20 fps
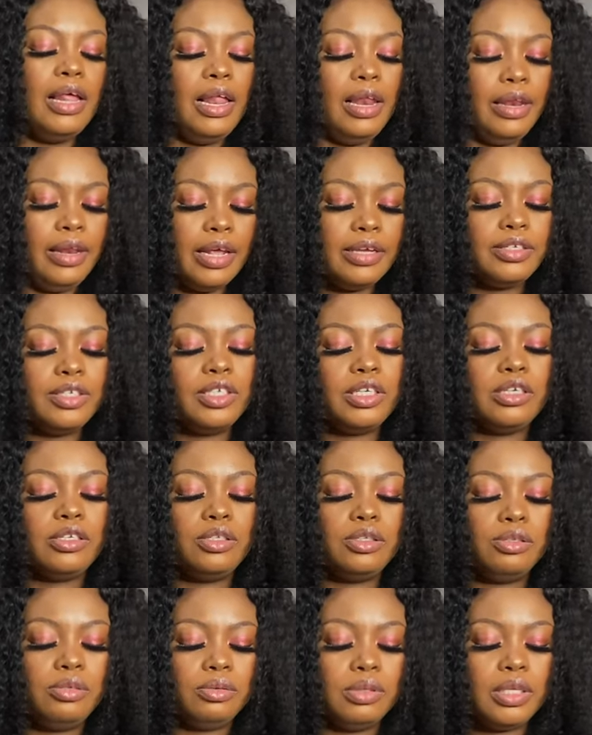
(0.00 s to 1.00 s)
Let's
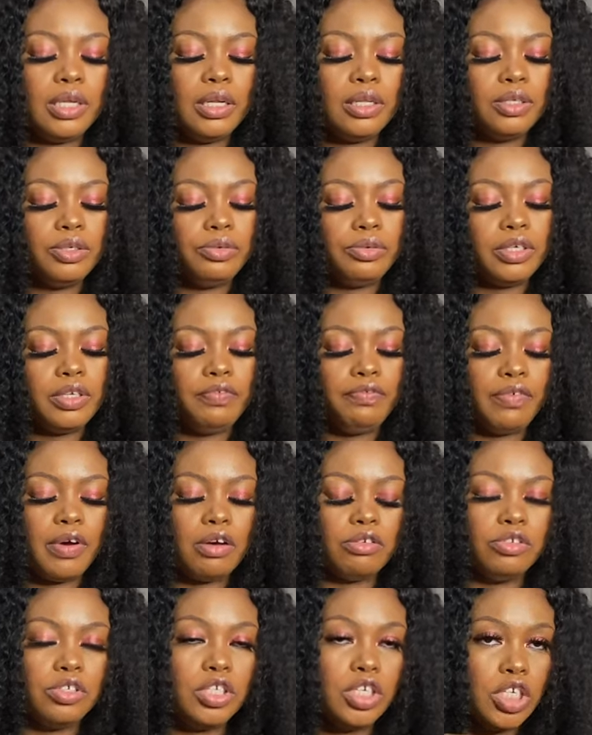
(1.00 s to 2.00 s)
just do the liquid
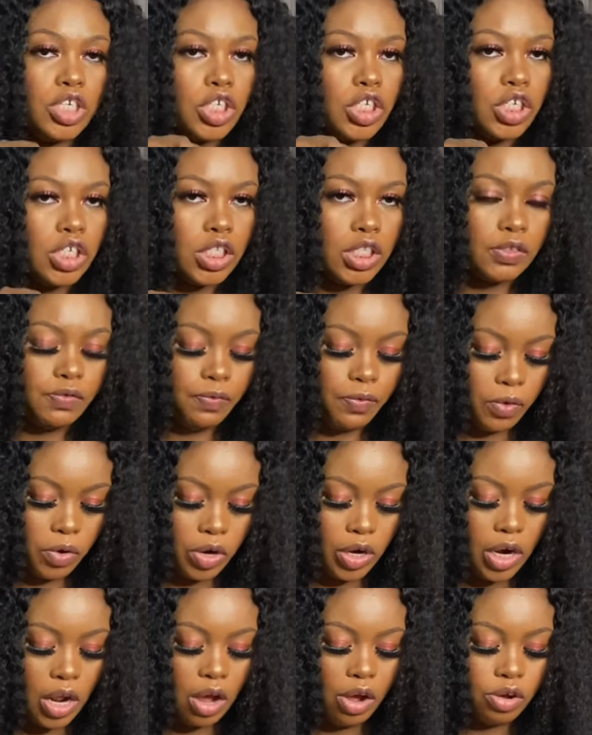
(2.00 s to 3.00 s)
foundations
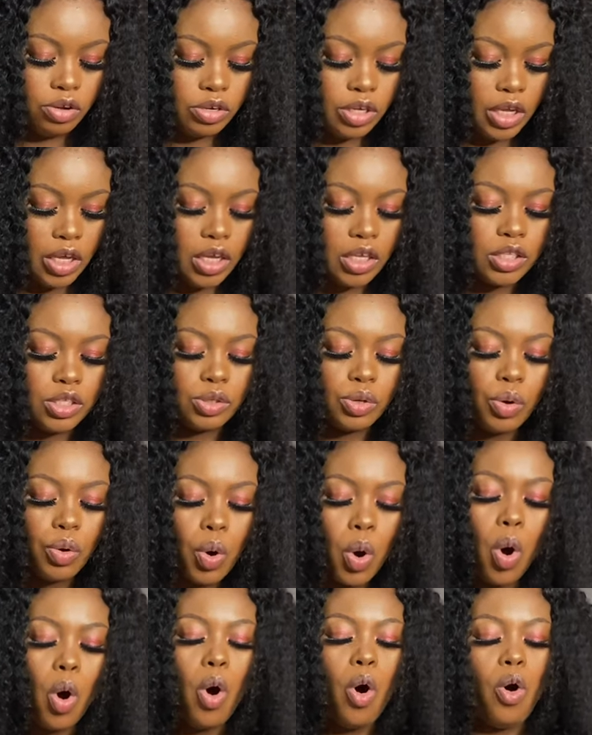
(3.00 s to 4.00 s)
for now. Okay,
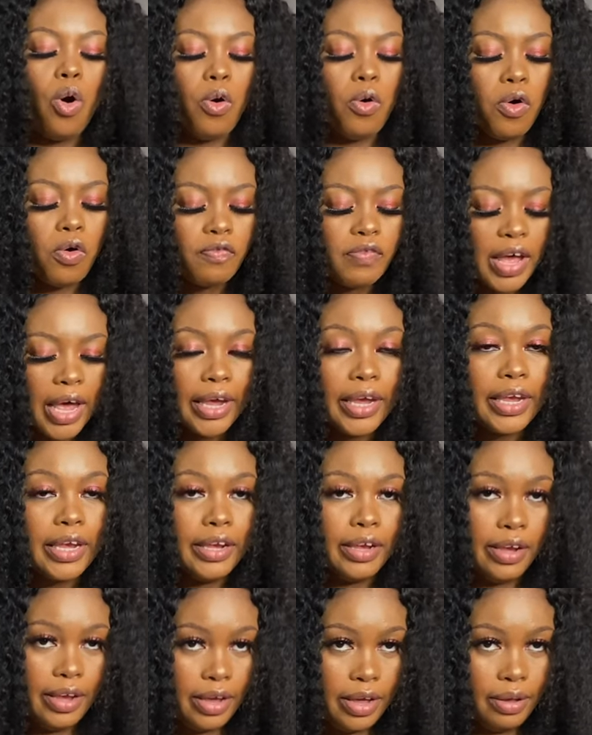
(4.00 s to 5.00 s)
so over
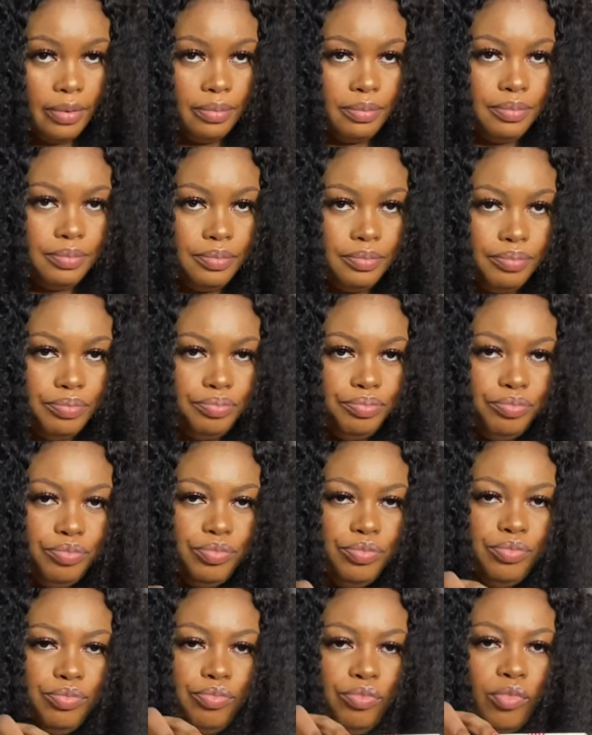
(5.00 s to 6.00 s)
here
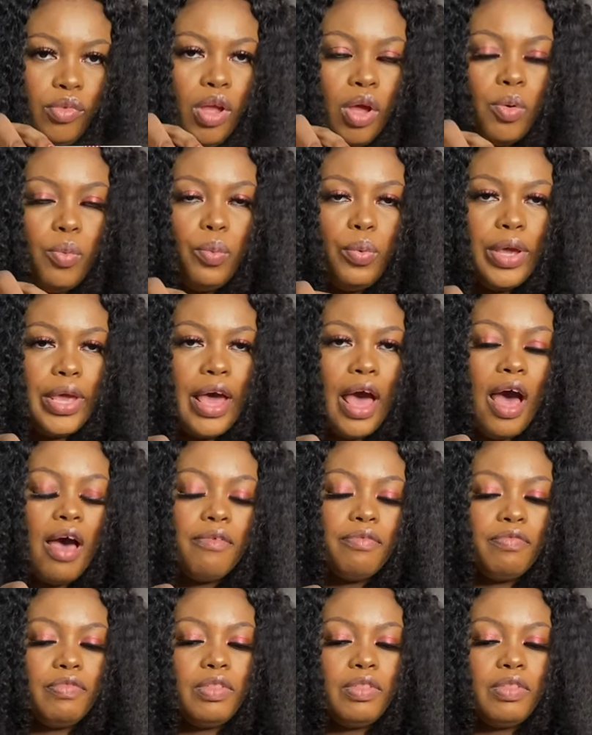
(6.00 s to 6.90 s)
we have